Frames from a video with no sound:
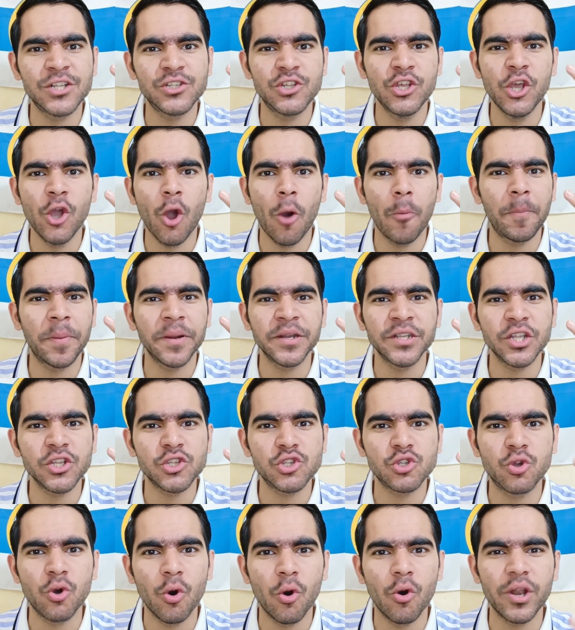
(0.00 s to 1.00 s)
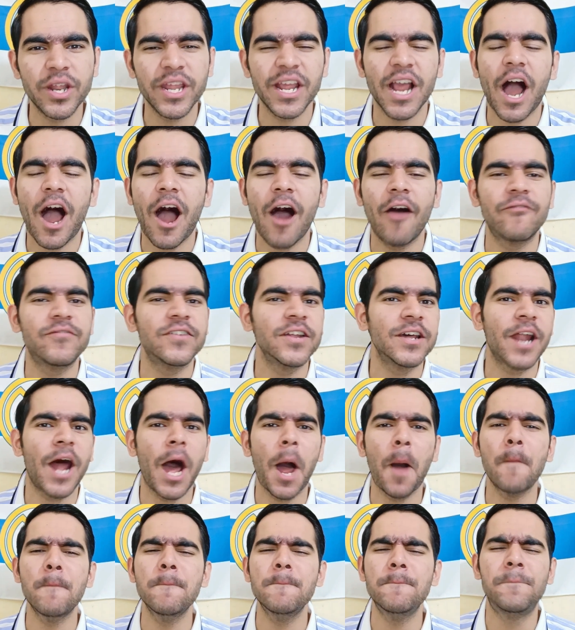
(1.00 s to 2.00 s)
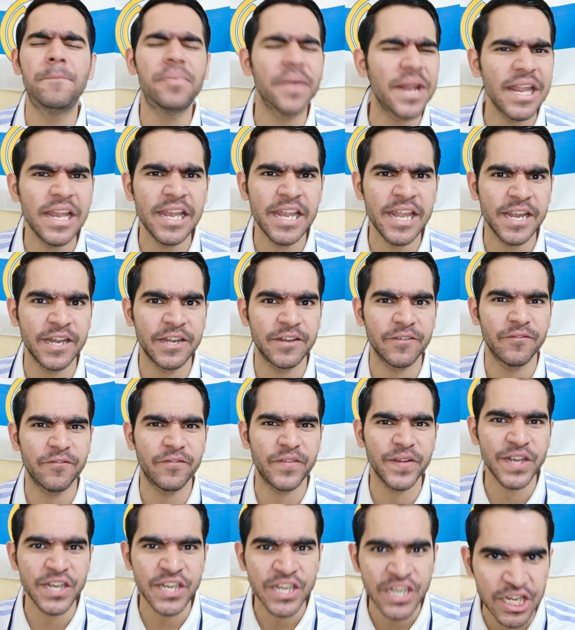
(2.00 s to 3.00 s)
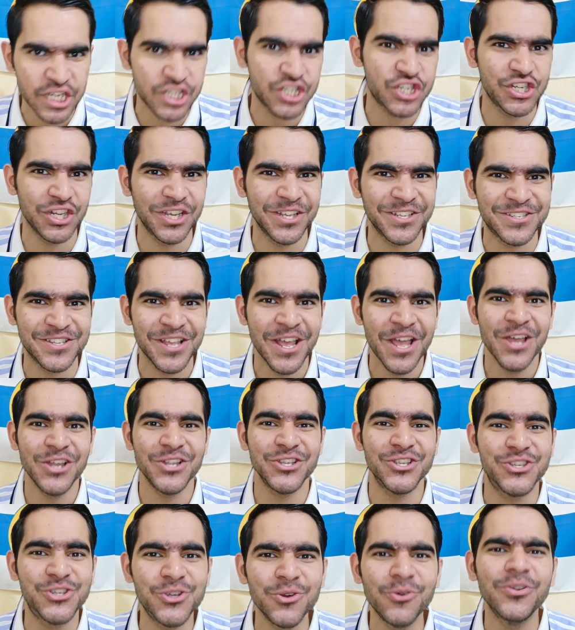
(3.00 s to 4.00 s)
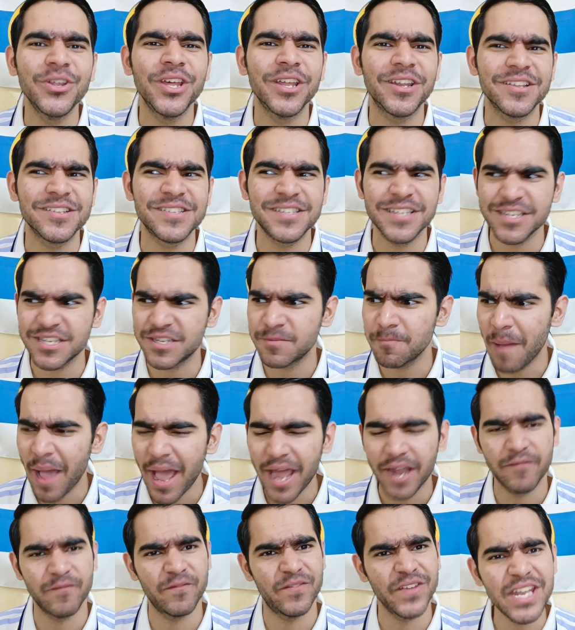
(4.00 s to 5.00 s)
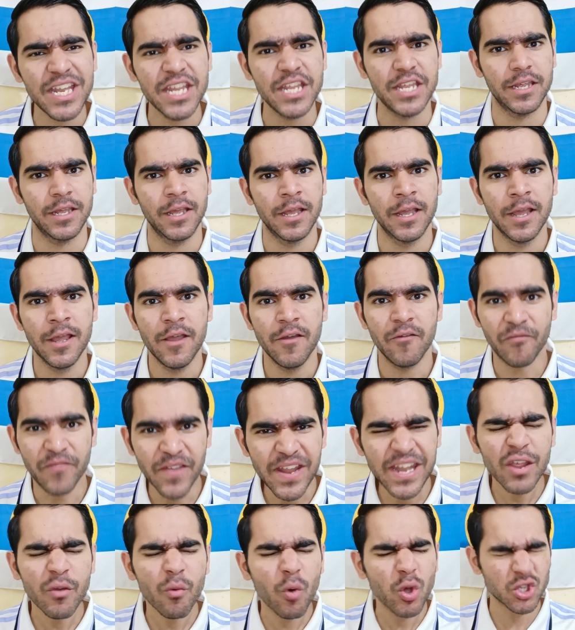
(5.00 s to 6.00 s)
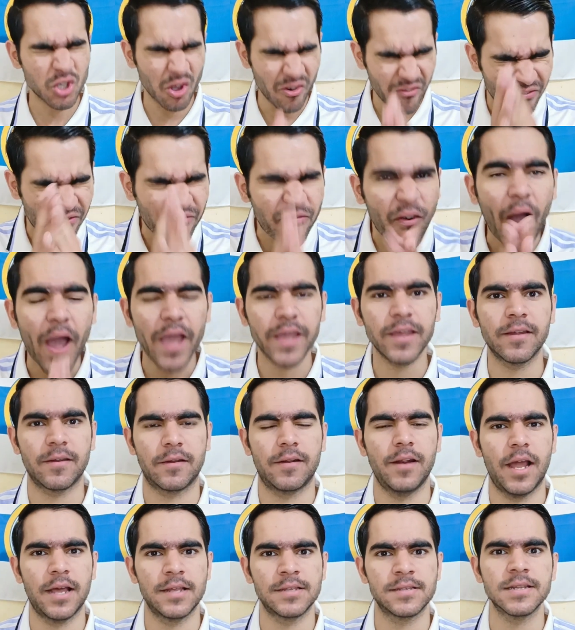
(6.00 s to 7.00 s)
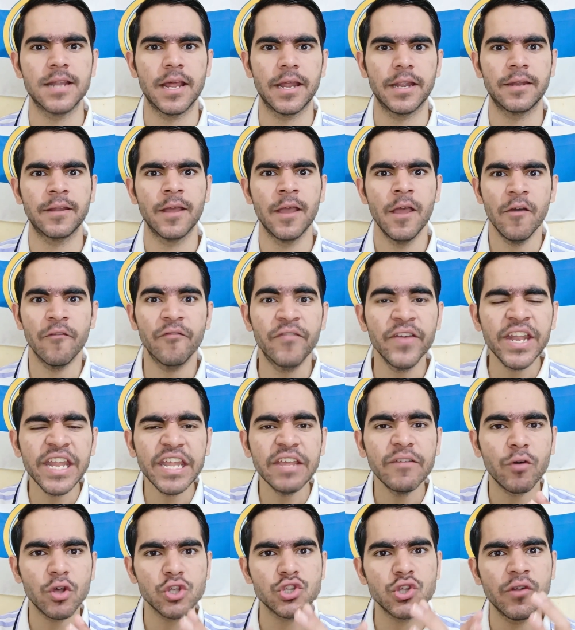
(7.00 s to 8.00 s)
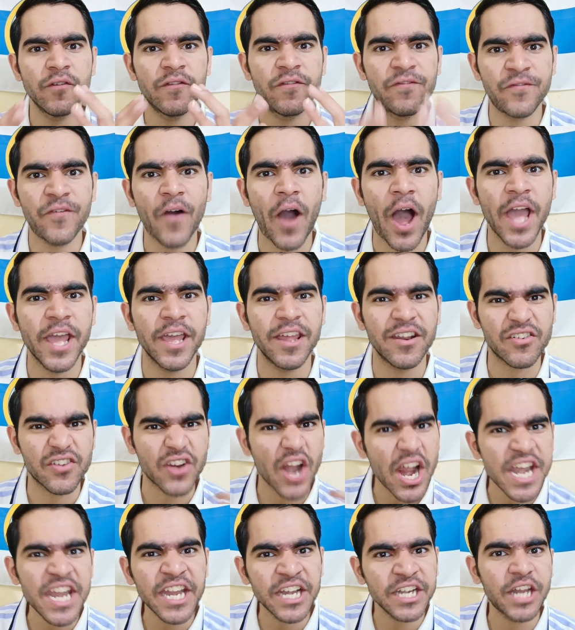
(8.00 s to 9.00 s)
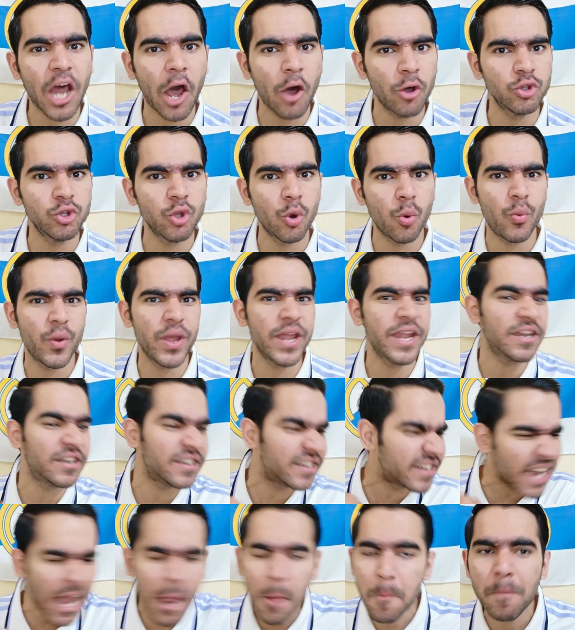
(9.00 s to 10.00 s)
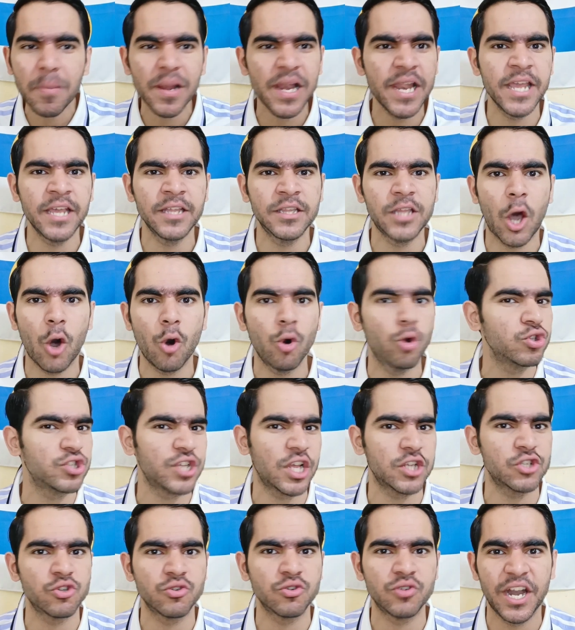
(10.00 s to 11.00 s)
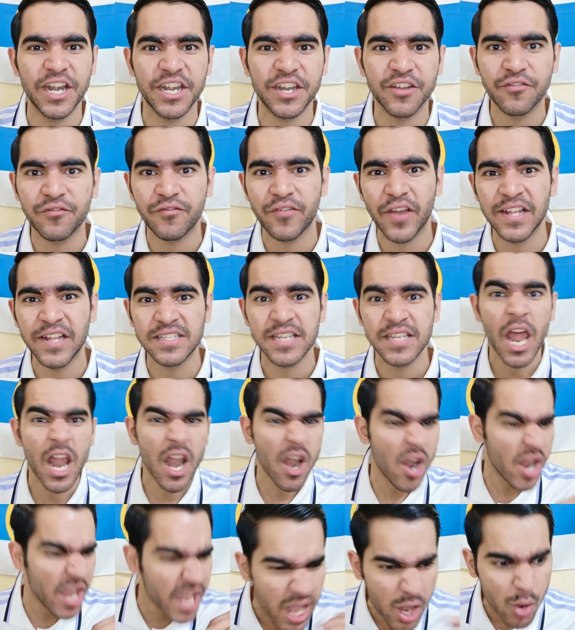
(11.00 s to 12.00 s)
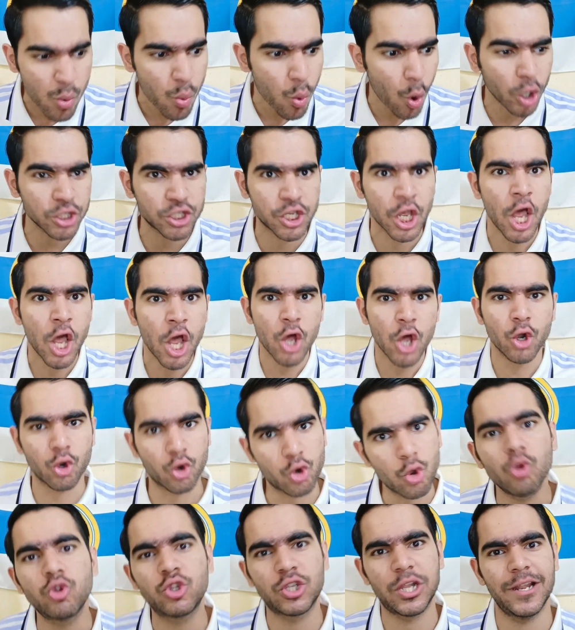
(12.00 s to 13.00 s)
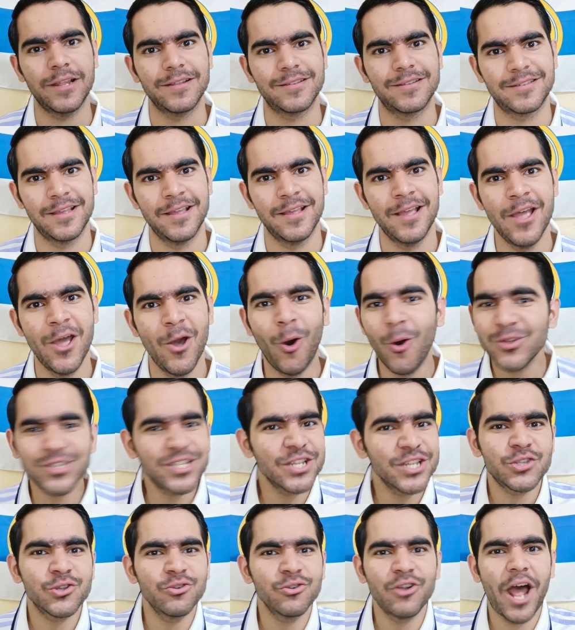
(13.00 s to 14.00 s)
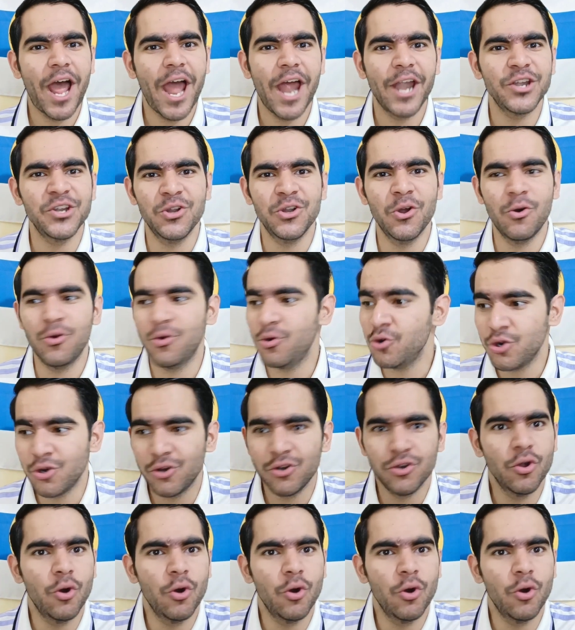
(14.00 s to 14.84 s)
He opened the scoring after a brilliant Vinicius Junior assist. Man, Vinny was on fire last night. Vinny was on fire, running down the wing, trembling the Osasuna defense. He was ruthless. Osasuna had no